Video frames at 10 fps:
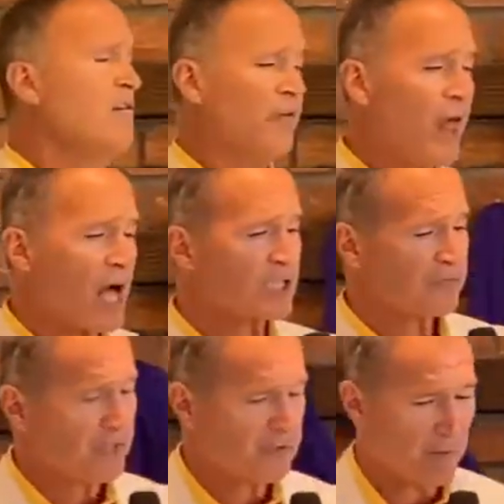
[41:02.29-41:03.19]

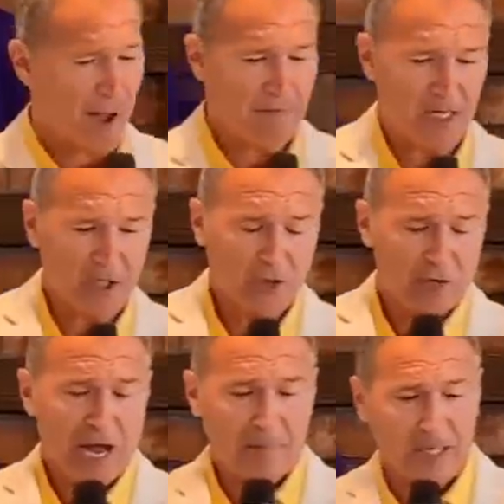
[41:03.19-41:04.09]
philosophies for my ministry
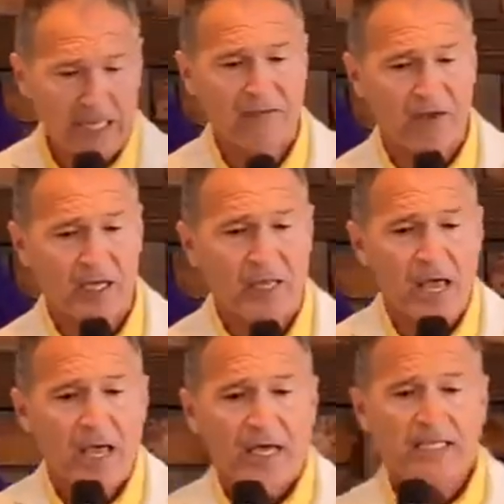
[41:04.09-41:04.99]
I believe in
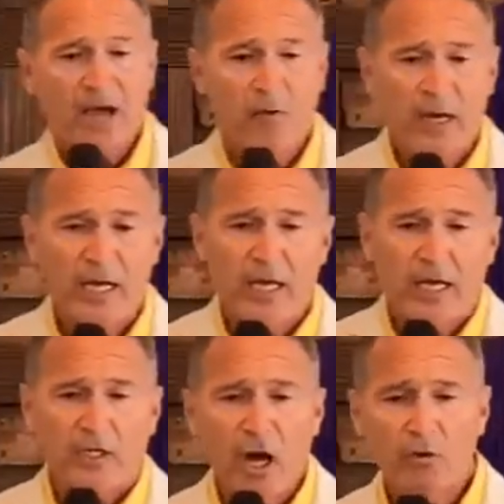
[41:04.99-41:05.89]
is that we
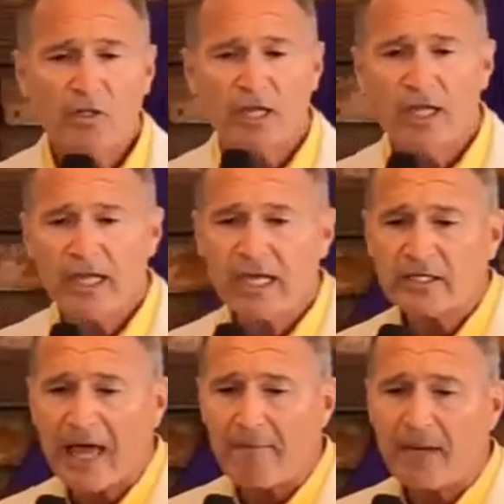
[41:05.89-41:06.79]
go to the least.
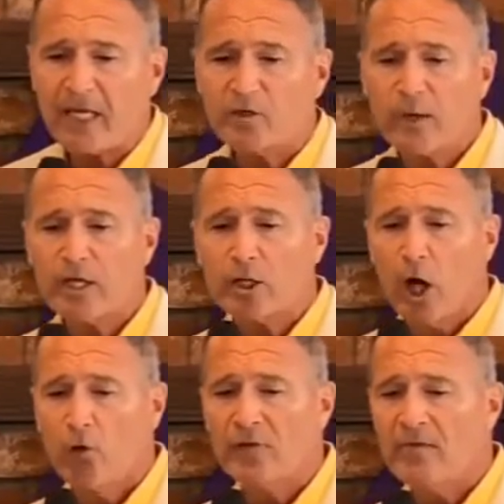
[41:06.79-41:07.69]
That means we
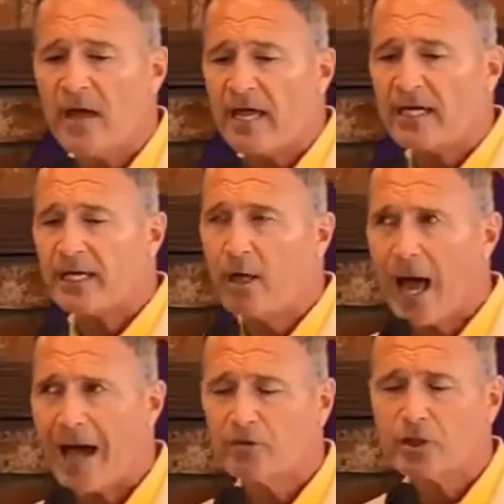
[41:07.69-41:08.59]
clothe the naked,
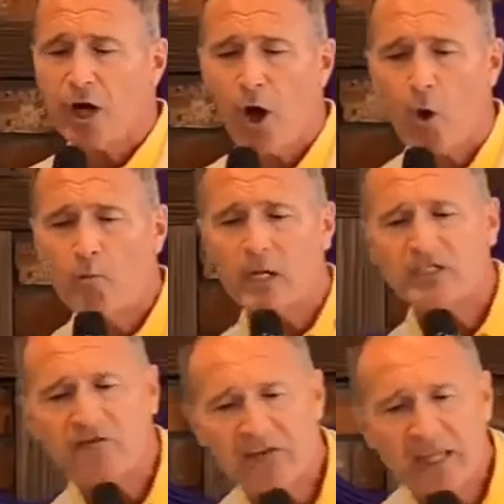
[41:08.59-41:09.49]
house the homeless,
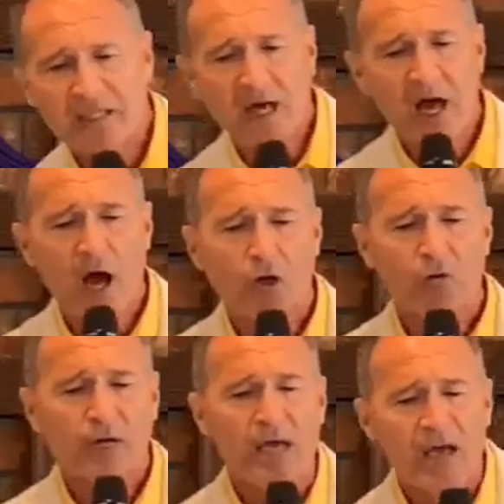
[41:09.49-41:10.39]
feed the
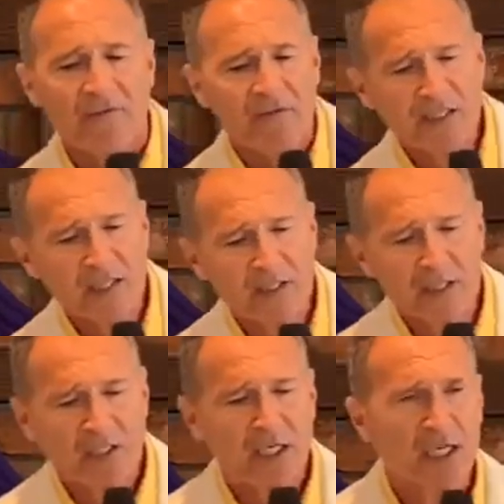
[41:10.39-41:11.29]
hungry, visit the
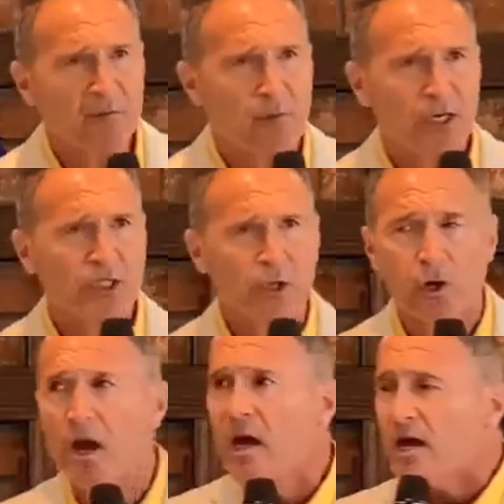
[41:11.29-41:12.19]
sick and prisoner.
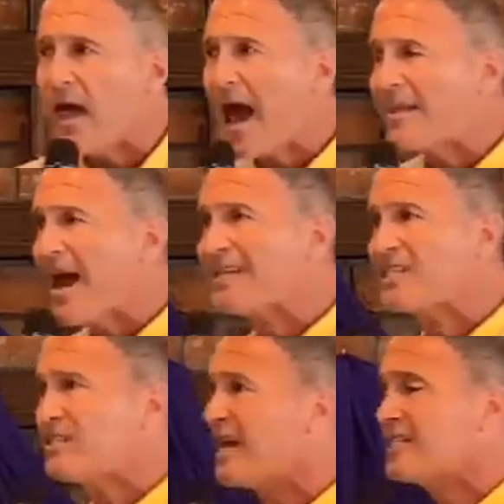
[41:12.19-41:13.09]
That, that's,
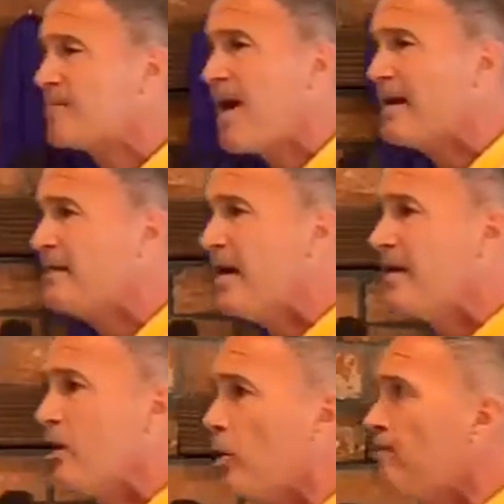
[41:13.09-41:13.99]
that's a mandate
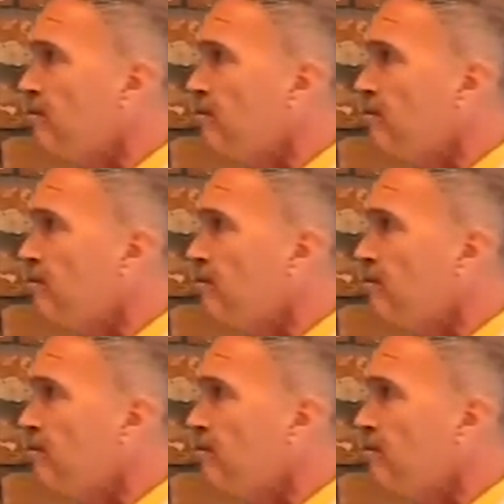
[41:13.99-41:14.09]
here.